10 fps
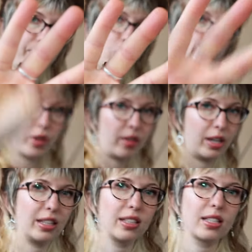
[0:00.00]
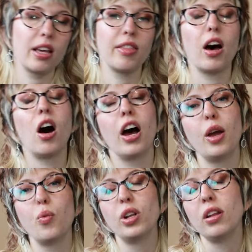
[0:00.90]
four things that
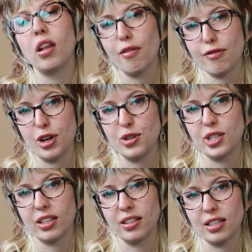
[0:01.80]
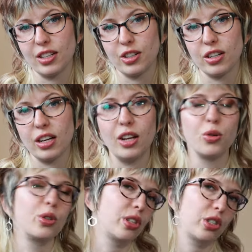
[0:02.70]
I would love for you to consider
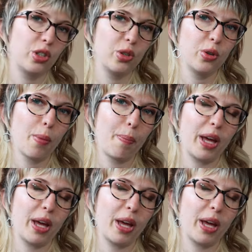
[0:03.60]
in order to